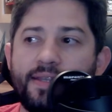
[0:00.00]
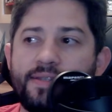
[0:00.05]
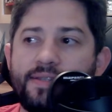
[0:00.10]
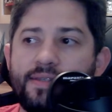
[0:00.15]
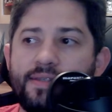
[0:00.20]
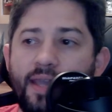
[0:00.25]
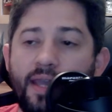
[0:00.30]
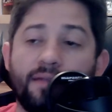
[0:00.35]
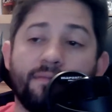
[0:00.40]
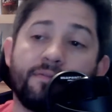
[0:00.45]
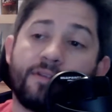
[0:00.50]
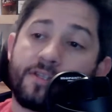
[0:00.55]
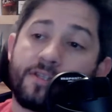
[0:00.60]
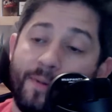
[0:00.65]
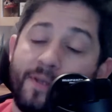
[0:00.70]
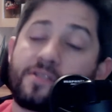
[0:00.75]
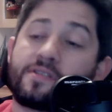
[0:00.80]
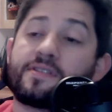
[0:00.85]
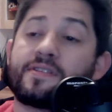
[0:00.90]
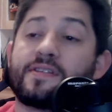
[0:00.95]
And
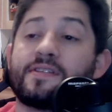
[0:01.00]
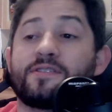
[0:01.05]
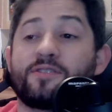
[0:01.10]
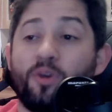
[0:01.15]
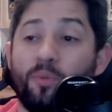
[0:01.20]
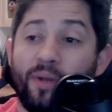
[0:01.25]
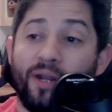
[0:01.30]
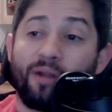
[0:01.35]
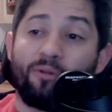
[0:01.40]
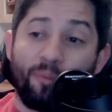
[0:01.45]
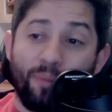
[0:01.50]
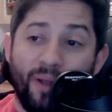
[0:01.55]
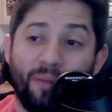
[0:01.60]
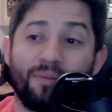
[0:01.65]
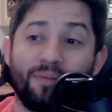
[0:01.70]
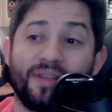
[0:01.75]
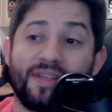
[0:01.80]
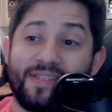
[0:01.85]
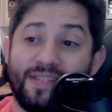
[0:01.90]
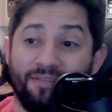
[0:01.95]
especially since so many
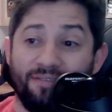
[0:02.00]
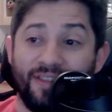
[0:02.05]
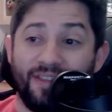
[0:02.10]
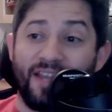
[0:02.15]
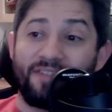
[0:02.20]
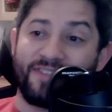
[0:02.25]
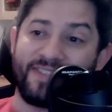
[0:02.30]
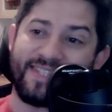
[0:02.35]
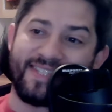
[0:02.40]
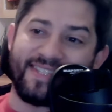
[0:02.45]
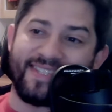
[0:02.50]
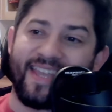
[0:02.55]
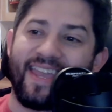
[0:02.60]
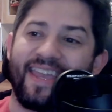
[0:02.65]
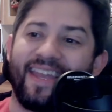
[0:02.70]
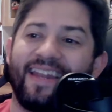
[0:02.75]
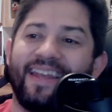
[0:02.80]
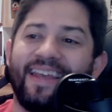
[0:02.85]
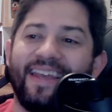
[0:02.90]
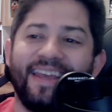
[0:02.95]
Republicans have left the
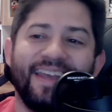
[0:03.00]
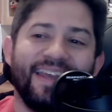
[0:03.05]
state,